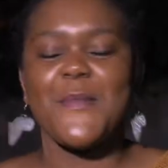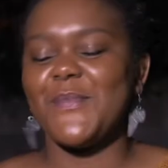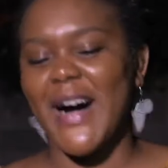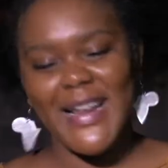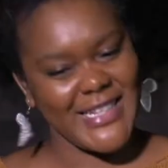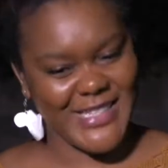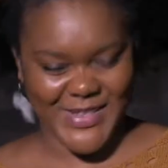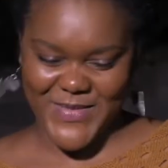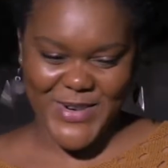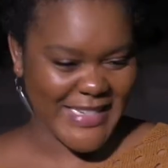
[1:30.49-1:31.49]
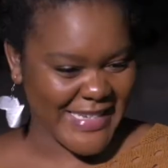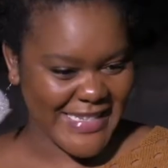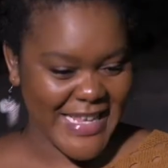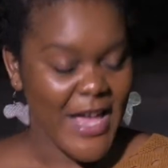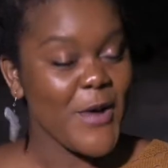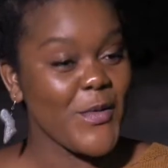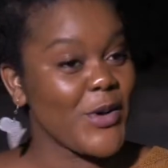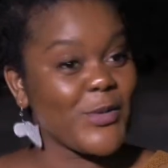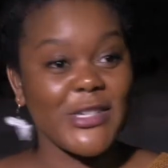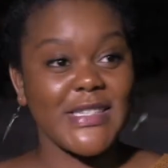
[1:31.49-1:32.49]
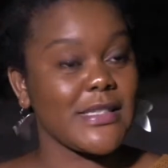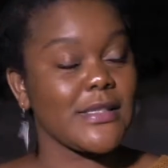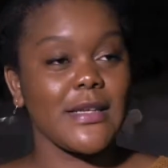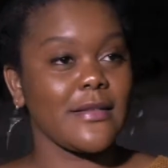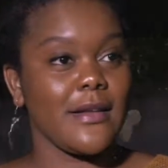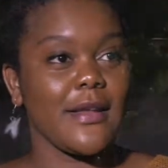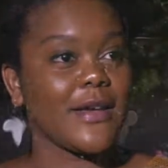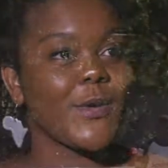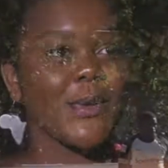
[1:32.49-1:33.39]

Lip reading: Impala supporters when we're just sitting there like,